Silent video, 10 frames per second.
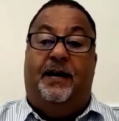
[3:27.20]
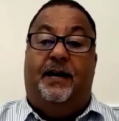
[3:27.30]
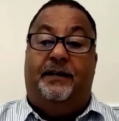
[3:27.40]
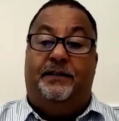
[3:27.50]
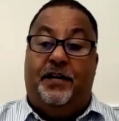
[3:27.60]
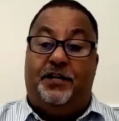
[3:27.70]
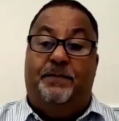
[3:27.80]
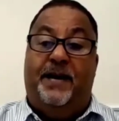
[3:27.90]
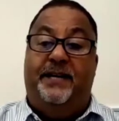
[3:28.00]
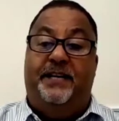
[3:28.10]
Just
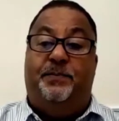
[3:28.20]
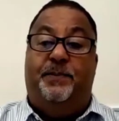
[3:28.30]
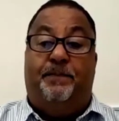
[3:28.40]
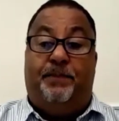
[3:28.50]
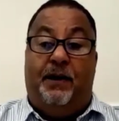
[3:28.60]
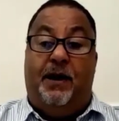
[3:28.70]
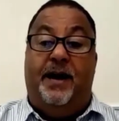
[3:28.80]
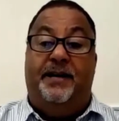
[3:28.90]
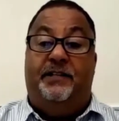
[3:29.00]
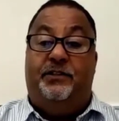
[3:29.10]
may need to be
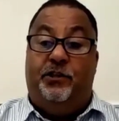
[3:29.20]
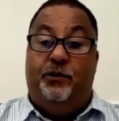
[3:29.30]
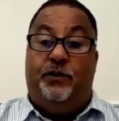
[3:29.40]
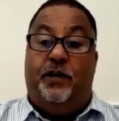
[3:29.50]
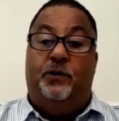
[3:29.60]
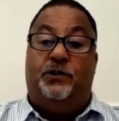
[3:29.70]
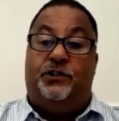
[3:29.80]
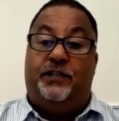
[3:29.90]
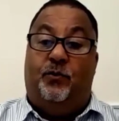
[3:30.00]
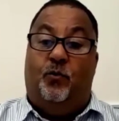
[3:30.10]
applied in 2 coats
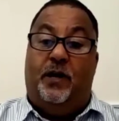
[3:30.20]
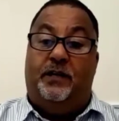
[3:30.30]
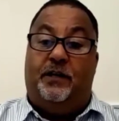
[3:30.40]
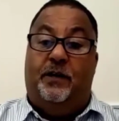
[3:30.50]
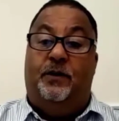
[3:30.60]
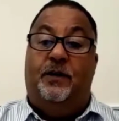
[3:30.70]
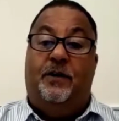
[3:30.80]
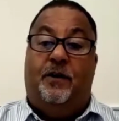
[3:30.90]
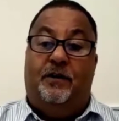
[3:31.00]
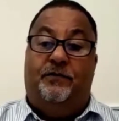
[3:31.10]
instead of 1 coat
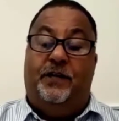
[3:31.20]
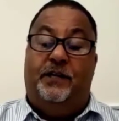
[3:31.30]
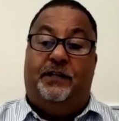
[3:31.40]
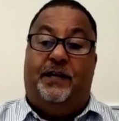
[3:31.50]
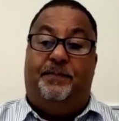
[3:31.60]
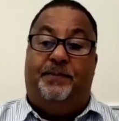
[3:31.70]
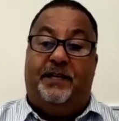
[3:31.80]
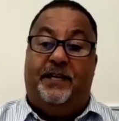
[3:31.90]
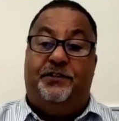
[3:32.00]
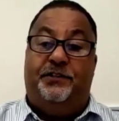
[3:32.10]
on a vertical
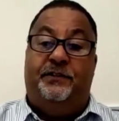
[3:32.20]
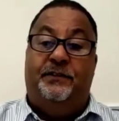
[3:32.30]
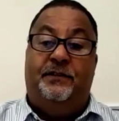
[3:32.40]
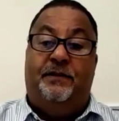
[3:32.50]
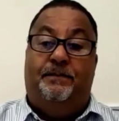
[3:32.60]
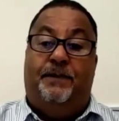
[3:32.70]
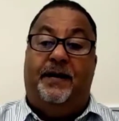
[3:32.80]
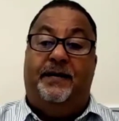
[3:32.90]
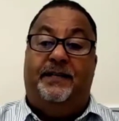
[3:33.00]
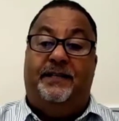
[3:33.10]
application, but
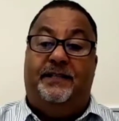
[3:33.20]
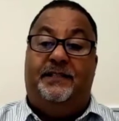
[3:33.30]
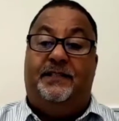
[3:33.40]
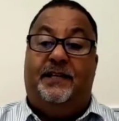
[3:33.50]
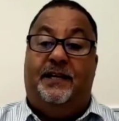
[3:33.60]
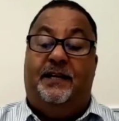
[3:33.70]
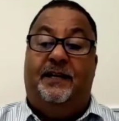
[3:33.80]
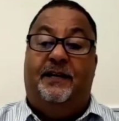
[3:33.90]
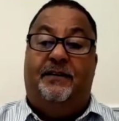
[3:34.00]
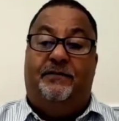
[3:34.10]
it is
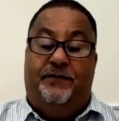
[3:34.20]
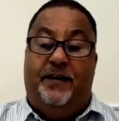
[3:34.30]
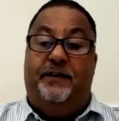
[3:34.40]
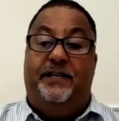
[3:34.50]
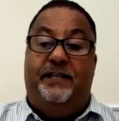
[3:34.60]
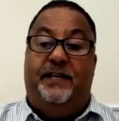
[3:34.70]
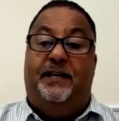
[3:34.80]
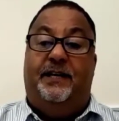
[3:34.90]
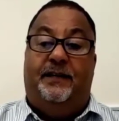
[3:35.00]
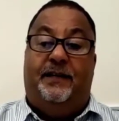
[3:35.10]
very
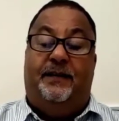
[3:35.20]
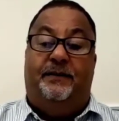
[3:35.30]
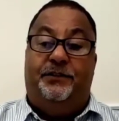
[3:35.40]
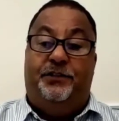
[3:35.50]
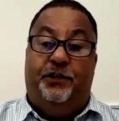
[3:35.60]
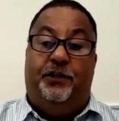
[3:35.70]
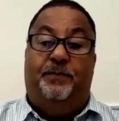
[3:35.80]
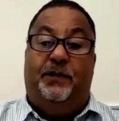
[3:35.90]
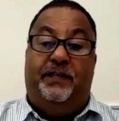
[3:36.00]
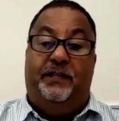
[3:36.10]

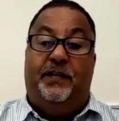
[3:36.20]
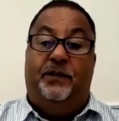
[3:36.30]
durable in those